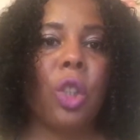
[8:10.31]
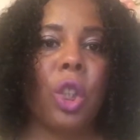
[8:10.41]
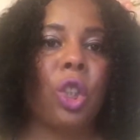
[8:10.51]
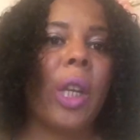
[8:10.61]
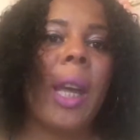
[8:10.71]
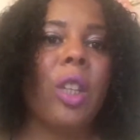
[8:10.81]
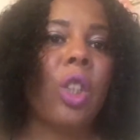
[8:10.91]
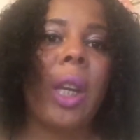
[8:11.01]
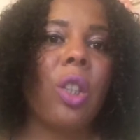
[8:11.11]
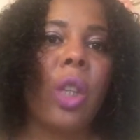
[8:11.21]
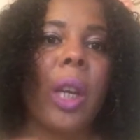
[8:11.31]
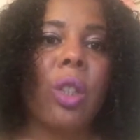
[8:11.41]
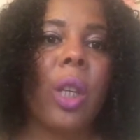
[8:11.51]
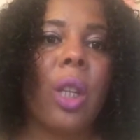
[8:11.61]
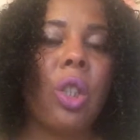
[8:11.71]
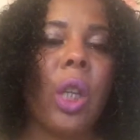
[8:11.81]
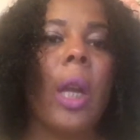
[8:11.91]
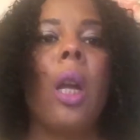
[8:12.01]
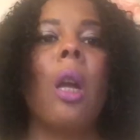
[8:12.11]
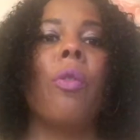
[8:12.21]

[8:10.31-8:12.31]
Just share, share, share, share, share.